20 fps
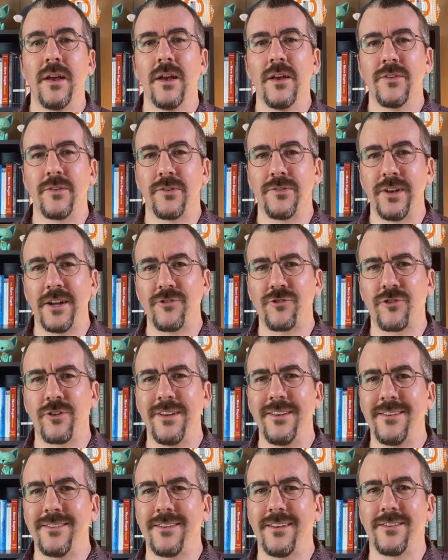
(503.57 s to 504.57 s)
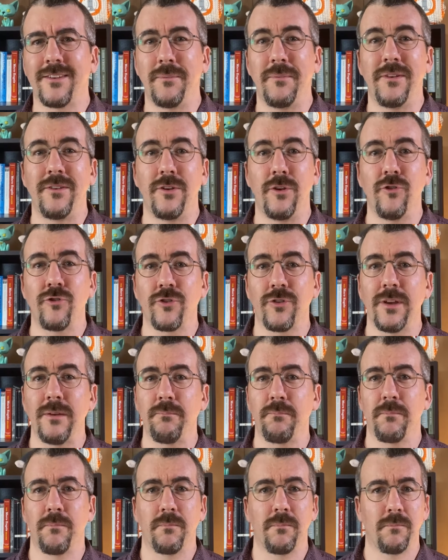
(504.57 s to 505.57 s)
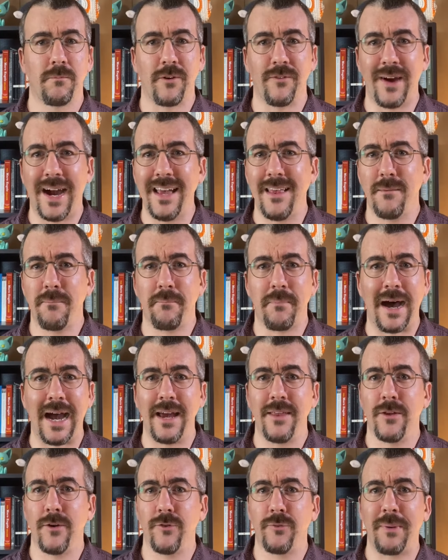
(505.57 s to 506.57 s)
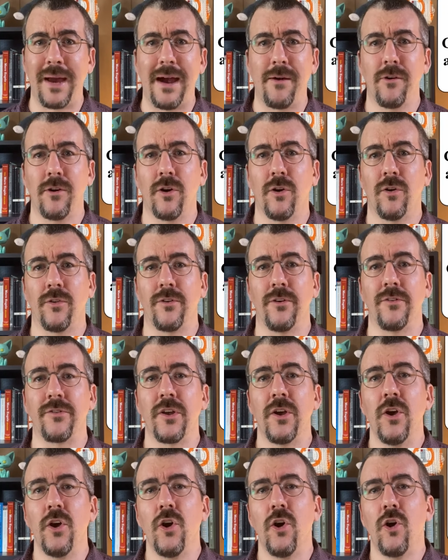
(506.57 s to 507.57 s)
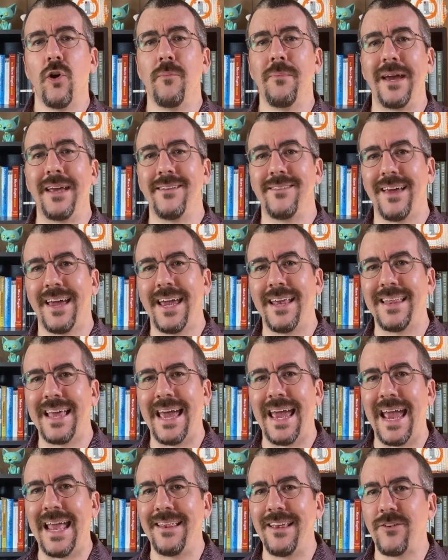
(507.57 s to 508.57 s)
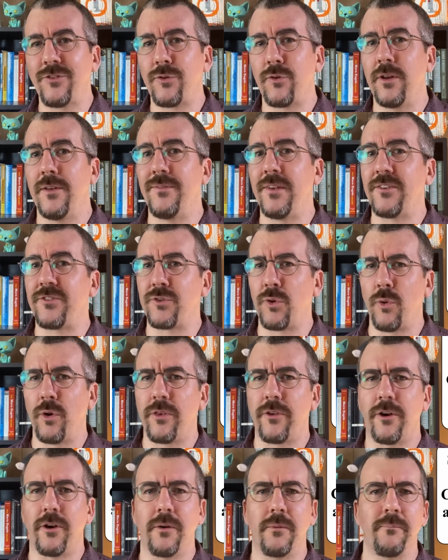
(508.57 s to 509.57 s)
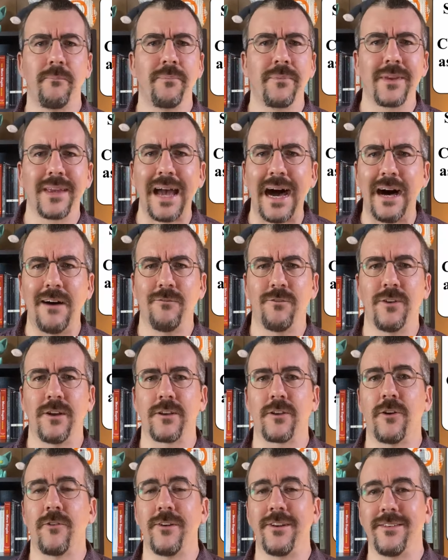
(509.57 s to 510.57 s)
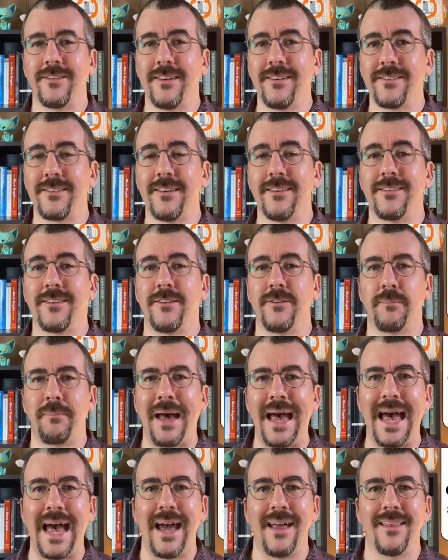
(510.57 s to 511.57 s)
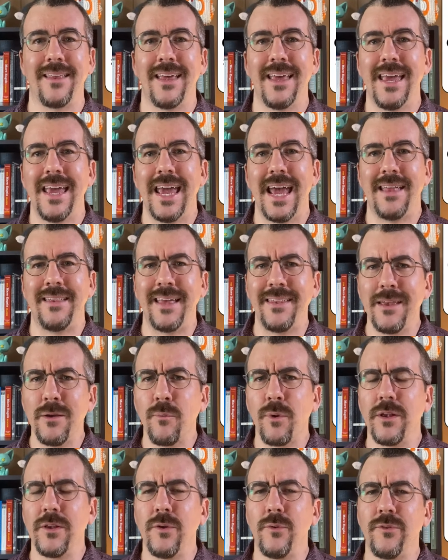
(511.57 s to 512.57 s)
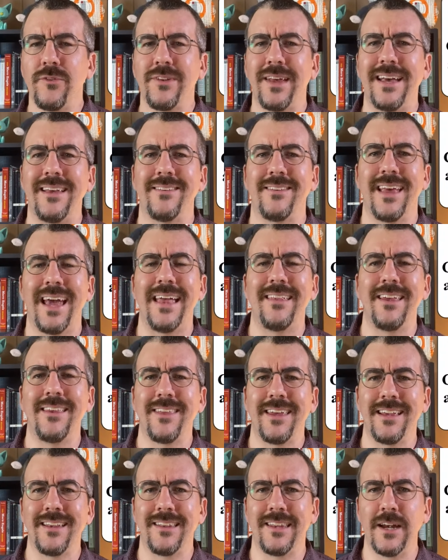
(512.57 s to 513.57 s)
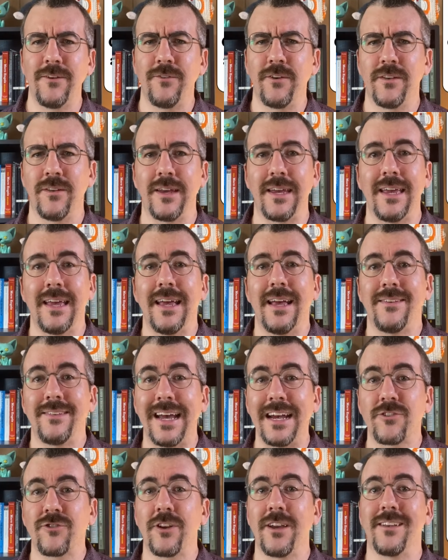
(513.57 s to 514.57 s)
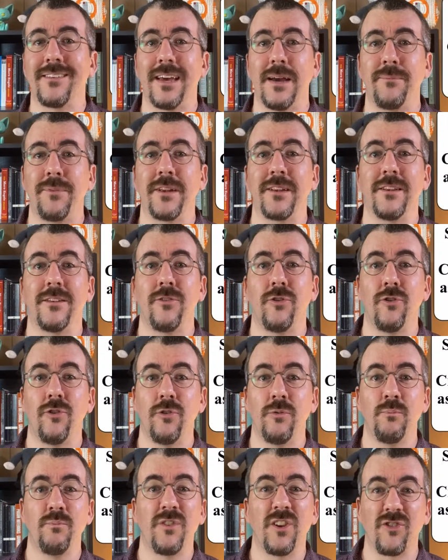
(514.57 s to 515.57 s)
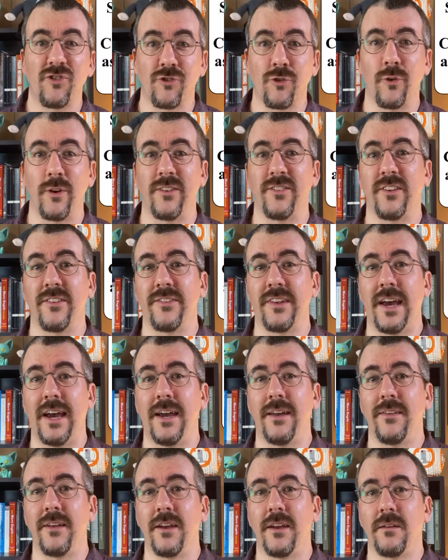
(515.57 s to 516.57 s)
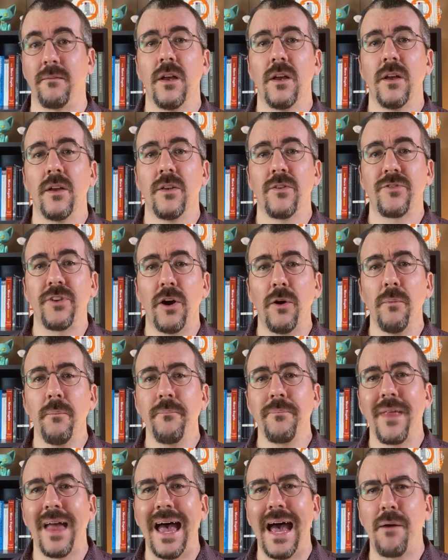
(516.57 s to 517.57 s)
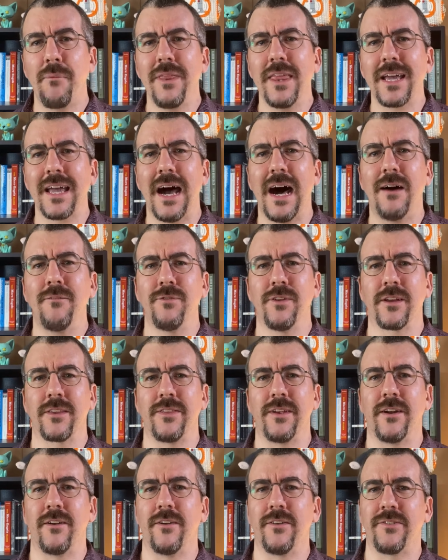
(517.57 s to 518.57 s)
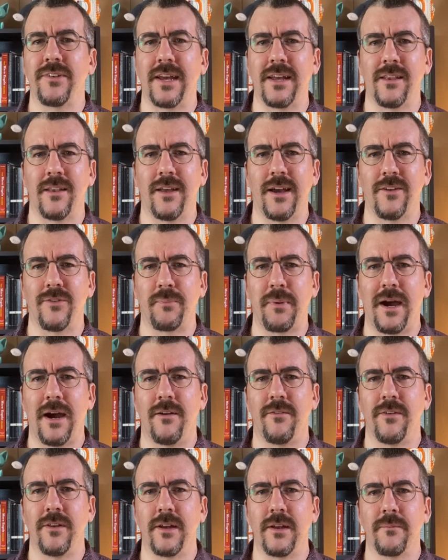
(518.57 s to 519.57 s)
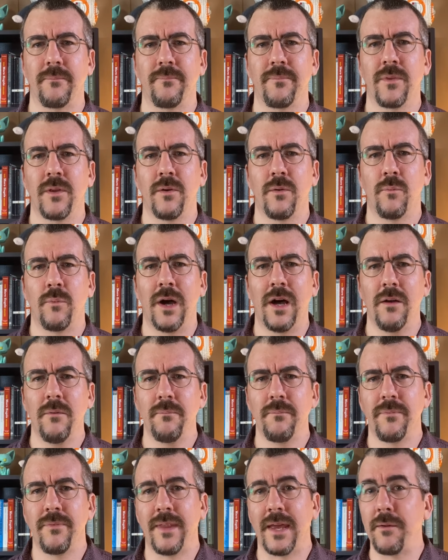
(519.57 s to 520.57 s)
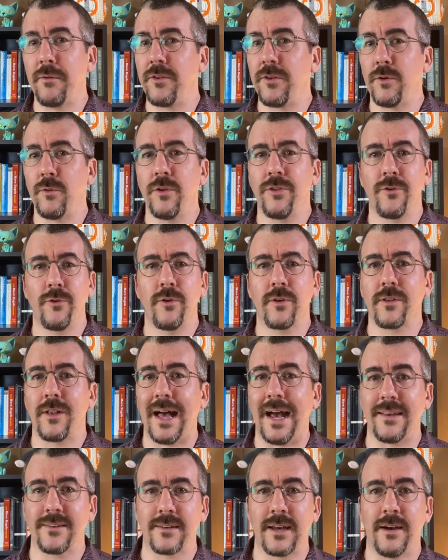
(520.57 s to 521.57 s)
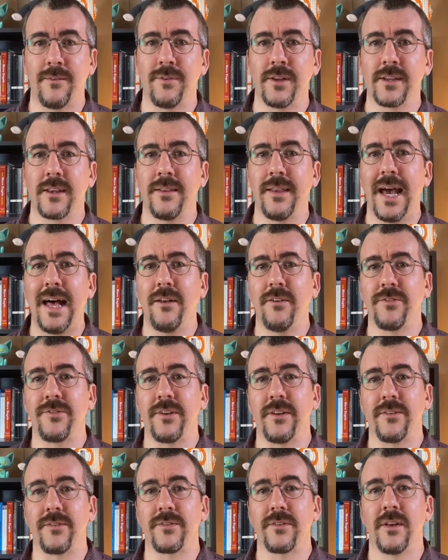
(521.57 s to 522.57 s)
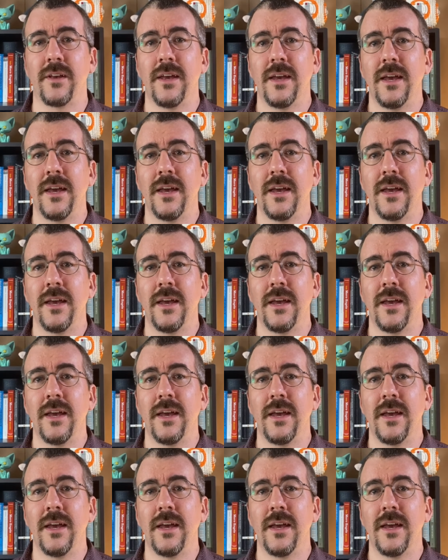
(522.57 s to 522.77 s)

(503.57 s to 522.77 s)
So such criticism is usually provided by those power holders who maintain that any sort of disorder, conflict, or resistance is bad, and anyone who says anything differently is actually attempting to destroy society. So, how would a conflict theorist analyze poverty? Well, they would do it through a class conflict analysis.